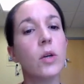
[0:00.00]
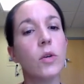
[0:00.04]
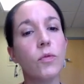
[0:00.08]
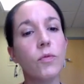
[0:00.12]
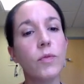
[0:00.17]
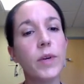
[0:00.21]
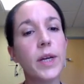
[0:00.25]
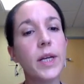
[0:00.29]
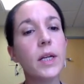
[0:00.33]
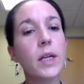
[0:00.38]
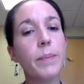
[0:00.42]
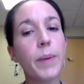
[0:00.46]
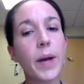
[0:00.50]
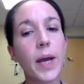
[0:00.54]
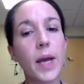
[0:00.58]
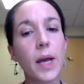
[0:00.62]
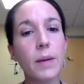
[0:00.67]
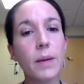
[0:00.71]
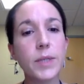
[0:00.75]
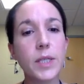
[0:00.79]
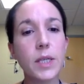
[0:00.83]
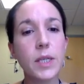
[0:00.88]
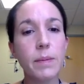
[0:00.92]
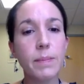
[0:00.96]
Renal
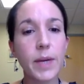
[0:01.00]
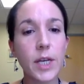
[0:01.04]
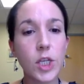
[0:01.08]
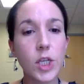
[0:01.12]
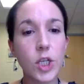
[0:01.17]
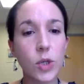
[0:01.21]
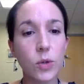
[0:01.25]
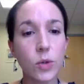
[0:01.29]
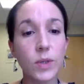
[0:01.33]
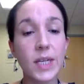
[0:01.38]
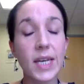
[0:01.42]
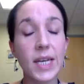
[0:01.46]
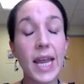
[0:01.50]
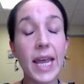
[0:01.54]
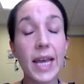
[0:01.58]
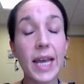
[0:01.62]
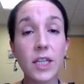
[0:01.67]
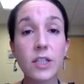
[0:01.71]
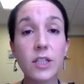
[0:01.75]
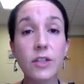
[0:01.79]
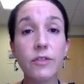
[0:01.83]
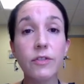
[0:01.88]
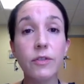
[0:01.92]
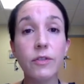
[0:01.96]
biopsy may show
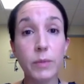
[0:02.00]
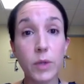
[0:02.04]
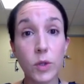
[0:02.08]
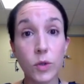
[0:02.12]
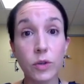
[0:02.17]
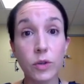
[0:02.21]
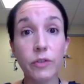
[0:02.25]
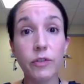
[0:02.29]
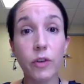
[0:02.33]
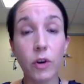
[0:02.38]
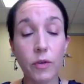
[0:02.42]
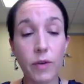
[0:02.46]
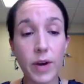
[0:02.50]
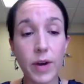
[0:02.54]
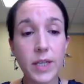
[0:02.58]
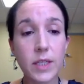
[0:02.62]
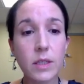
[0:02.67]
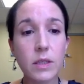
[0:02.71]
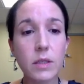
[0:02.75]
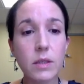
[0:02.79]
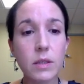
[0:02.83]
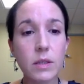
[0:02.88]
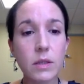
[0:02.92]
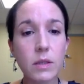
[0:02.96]
negative
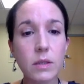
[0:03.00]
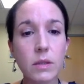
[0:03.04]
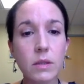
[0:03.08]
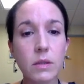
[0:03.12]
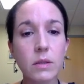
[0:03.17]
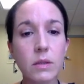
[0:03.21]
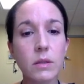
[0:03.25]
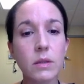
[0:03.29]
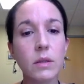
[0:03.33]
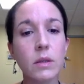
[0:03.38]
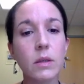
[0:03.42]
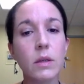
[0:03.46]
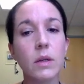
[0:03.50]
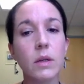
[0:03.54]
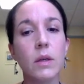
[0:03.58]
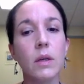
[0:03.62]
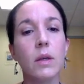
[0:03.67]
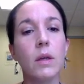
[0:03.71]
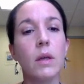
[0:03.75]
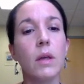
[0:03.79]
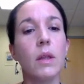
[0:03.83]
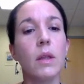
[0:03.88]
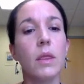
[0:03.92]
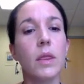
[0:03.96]
immunofluorescence.
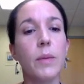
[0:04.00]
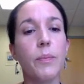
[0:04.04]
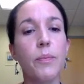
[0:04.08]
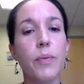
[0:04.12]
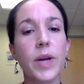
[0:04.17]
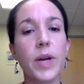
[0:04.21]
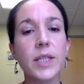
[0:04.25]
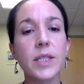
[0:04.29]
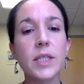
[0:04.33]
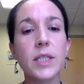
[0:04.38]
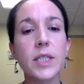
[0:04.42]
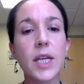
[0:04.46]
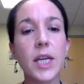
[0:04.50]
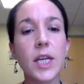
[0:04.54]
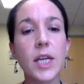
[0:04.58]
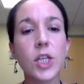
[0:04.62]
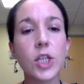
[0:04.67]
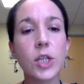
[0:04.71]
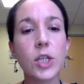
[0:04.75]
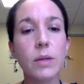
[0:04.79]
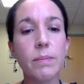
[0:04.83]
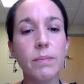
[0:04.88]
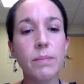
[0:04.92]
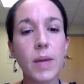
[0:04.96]
The
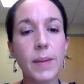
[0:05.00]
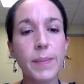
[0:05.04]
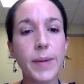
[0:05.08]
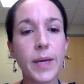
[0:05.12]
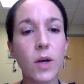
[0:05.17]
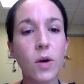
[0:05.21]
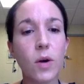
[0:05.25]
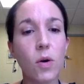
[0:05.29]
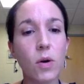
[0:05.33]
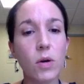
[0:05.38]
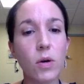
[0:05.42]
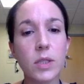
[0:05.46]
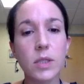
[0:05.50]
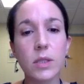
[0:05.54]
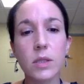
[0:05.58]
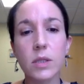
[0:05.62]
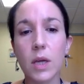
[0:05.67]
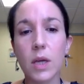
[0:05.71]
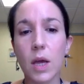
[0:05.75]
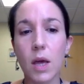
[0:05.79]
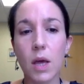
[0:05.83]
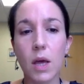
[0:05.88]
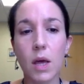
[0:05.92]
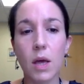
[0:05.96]
presentation may
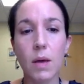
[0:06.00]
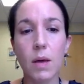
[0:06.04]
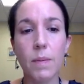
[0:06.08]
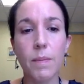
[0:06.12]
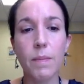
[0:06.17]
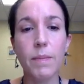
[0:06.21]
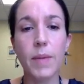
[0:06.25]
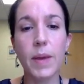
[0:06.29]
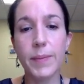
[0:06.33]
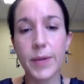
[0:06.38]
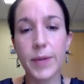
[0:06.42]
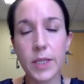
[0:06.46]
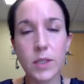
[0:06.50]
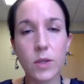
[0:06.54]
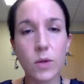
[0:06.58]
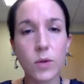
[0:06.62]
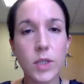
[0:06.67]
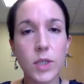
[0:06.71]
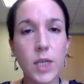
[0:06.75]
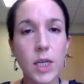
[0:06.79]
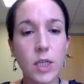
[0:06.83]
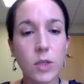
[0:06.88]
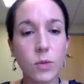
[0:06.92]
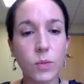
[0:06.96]
be
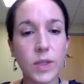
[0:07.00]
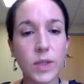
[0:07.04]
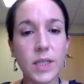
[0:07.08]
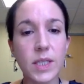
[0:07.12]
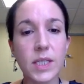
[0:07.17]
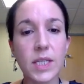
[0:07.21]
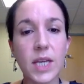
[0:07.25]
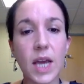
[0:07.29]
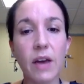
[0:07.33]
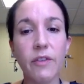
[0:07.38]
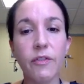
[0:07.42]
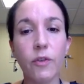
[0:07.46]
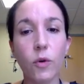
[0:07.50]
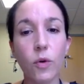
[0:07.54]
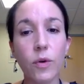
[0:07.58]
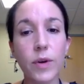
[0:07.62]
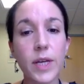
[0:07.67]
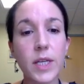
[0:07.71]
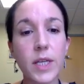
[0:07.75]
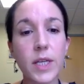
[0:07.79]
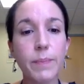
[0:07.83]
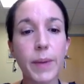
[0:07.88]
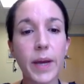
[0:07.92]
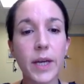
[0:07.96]
associated with Staph
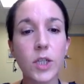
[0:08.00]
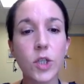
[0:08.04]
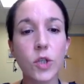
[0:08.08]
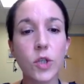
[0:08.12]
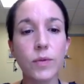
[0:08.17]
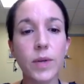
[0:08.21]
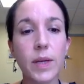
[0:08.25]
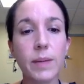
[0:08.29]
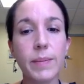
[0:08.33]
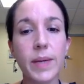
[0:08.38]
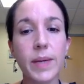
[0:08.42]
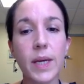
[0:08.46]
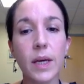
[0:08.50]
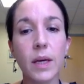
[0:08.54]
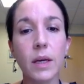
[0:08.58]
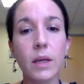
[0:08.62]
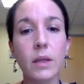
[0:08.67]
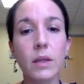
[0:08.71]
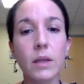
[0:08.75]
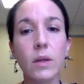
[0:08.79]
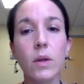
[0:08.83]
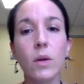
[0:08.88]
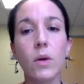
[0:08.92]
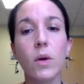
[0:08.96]
aureus bacteremia,
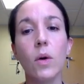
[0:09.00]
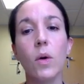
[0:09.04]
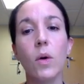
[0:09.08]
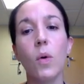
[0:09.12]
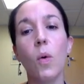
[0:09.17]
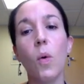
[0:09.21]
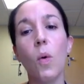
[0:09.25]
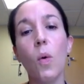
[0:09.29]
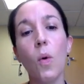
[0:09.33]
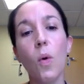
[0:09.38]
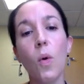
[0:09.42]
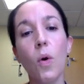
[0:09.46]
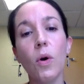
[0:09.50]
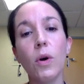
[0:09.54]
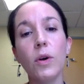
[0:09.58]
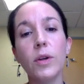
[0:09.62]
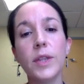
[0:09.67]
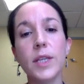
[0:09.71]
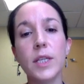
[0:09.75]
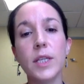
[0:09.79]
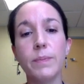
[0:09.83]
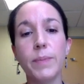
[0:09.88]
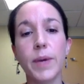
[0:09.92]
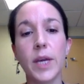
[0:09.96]
or
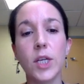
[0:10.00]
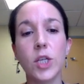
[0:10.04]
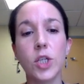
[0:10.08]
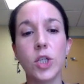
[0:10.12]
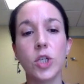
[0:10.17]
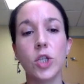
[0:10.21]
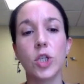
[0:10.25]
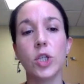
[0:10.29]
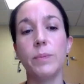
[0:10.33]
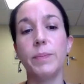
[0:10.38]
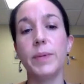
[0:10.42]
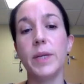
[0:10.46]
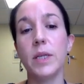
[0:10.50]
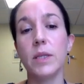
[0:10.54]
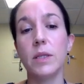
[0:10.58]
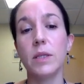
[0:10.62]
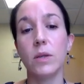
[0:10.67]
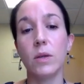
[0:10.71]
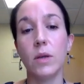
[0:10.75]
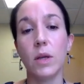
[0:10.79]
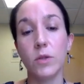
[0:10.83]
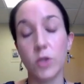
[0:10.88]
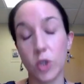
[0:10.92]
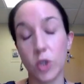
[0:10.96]
this patient should be
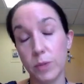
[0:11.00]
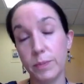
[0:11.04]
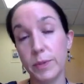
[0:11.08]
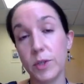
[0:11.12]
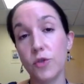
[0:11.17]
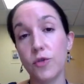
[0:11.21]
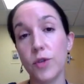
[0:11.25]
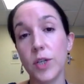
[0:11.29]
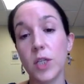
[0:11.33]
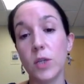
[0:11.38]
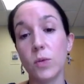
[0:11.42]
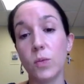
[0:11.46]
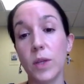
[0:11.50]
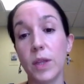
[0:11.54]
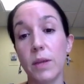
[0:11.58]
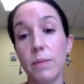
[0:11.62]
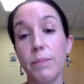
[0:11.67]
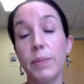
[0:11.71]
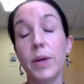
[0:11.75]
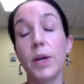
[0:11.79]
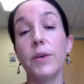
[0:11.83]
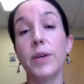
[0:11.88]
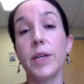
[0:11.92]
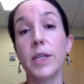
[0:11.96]
treated with
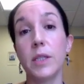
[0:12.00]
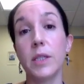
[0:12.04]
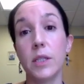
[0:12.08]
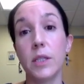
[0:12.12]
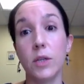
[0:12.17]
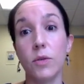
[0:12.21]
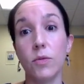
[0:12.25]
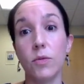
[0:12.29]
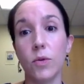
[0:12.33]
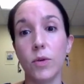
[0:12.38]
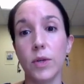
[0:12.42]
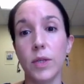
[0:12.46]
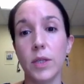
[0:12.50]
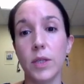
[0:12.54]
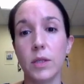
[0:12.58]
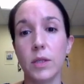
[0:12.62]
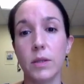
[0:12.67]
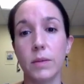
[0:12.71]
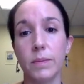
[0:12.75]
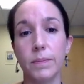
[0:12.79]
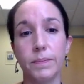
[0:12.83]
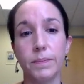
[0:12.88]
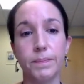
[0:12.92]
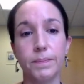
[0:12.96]
empiric
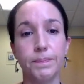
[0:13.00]
steroids.